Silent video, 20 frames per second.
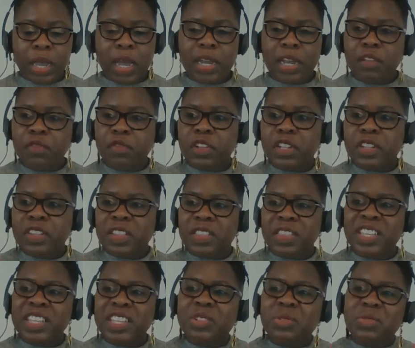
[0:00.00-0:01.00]
And I feel
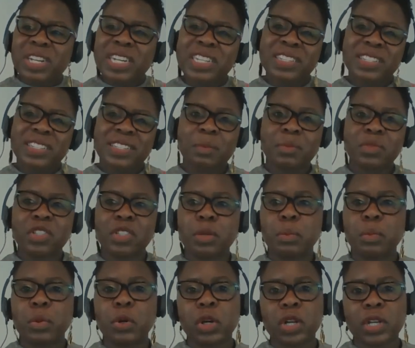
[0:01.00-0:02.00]
that this really sums the
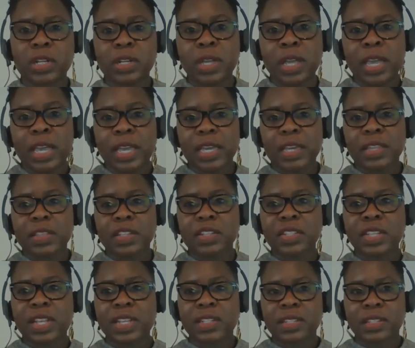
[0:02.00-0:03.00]
book in the
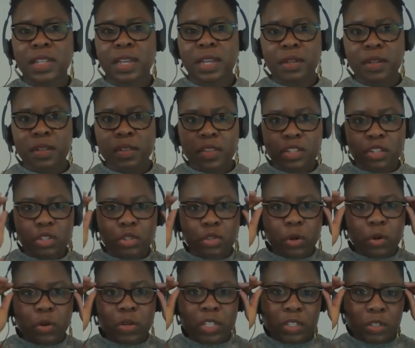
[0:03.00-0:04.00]
sense that the
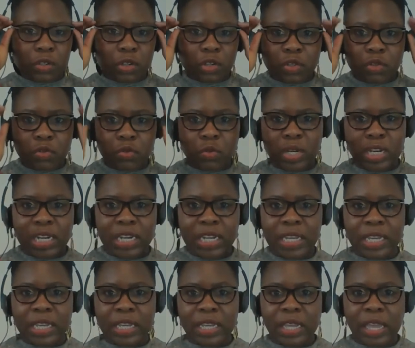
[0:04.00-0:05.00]
stories don't
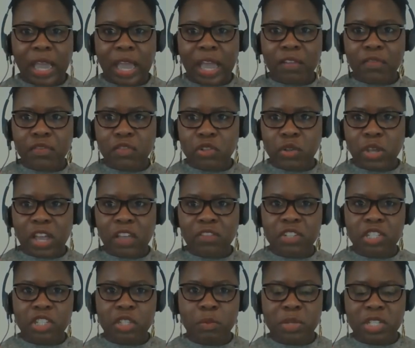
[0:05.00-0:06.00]
really have to have
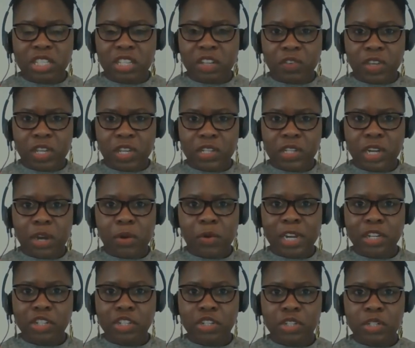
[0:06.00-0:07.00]
a specific
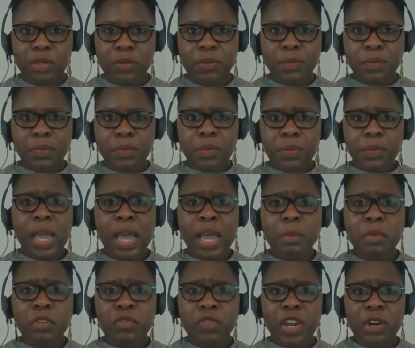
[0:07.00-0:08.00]
direction.
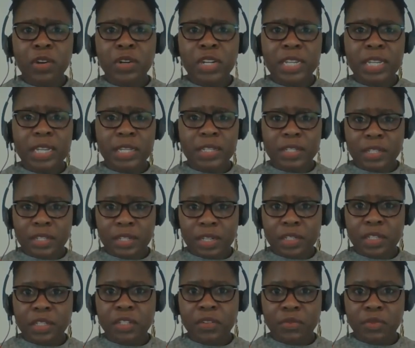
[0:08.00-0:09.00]
I'm a very
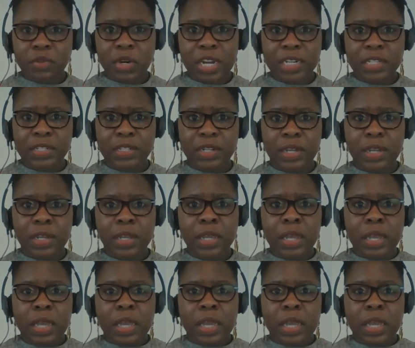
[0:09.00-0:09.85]
instinctive writer,